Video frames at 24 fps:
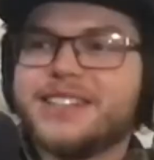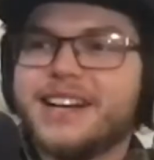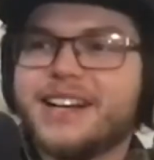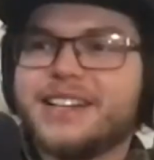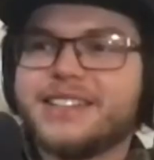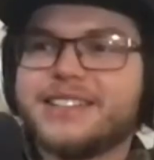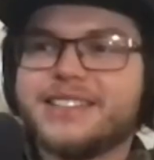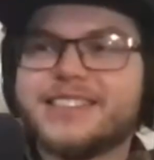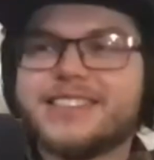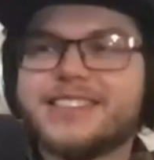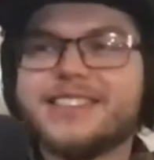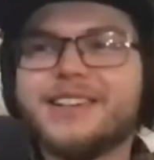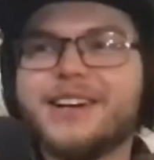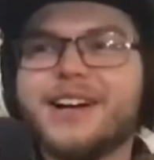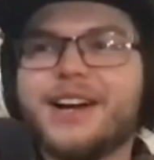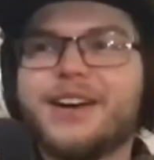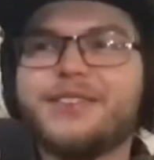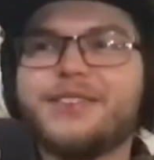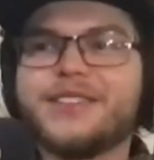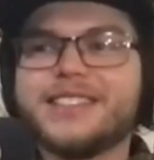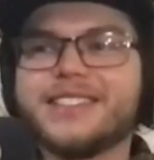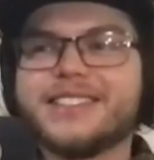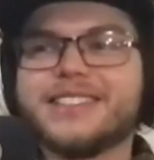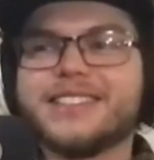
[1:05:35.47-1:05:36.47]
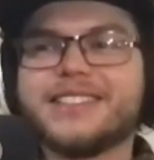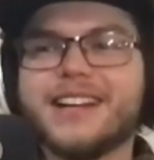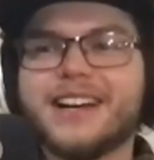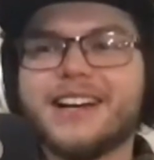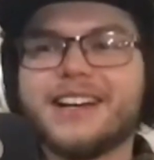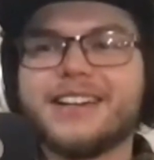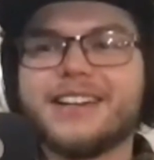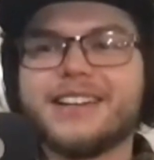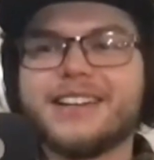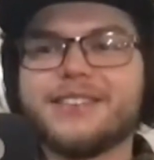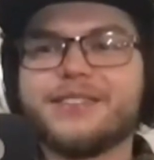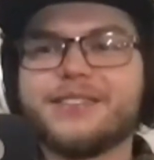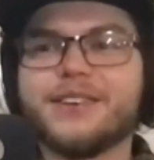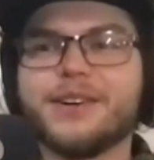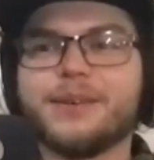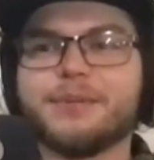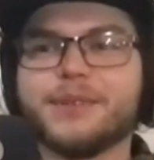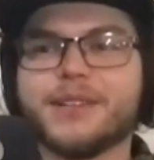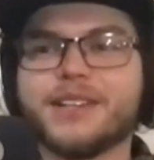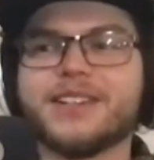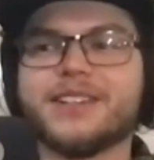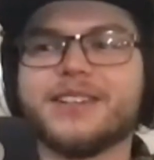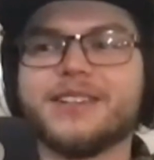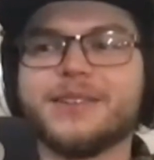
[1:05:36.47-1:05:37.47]
still haven't decided if I'm
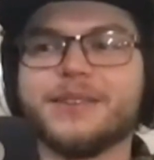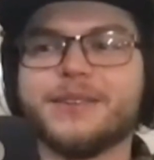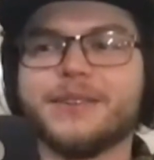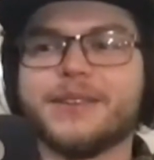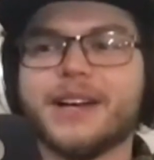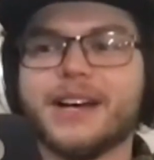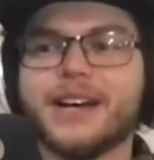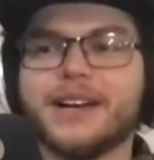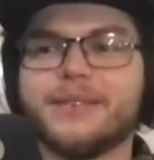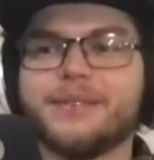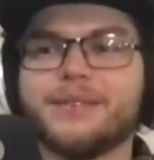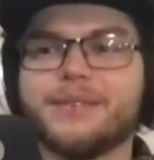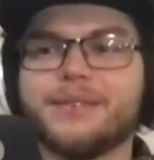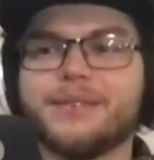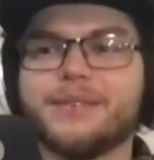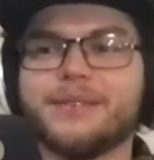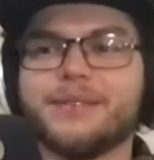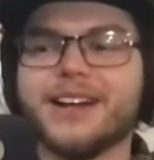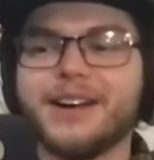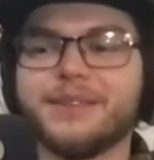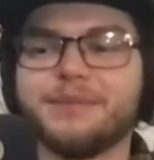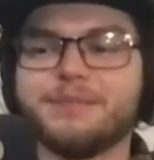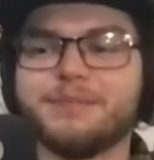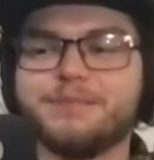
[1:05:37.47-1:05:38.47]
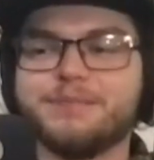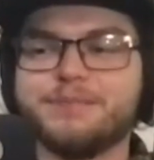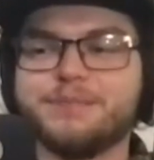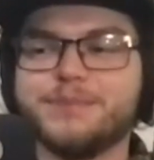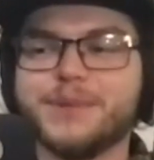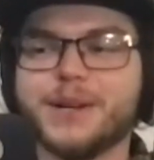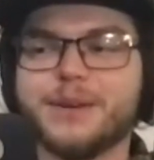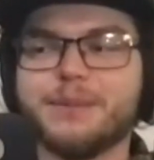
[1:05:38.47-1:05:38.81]
gonna do that, but I've been